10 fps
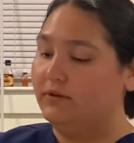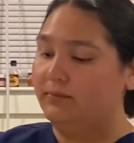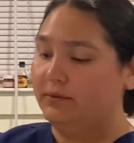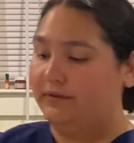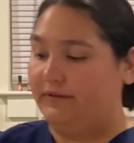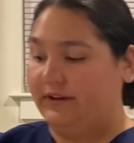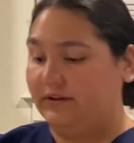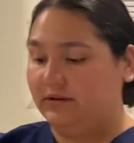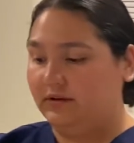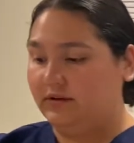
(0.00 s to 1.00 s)
Perfect.
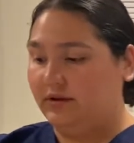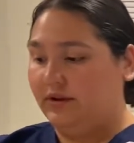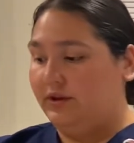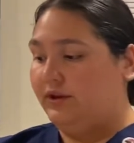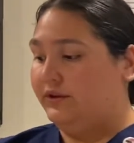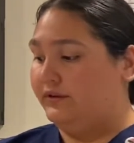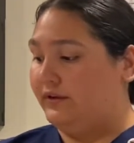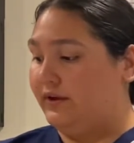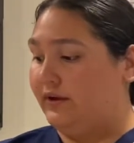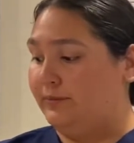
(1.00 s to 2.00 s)
So
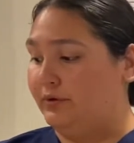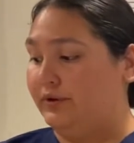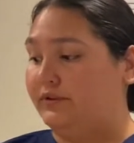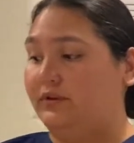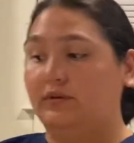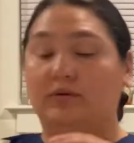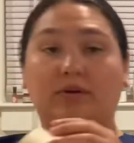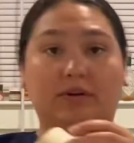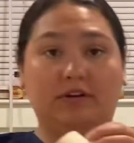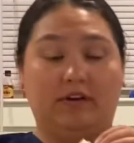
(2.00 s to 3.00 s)
now I'm going to
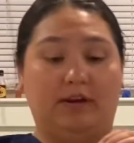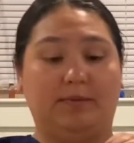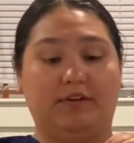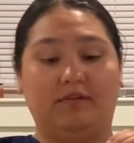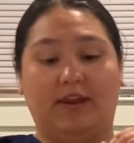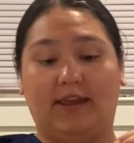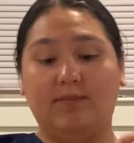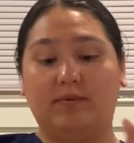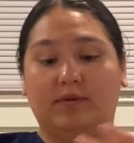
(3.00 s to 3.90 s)
take this tape,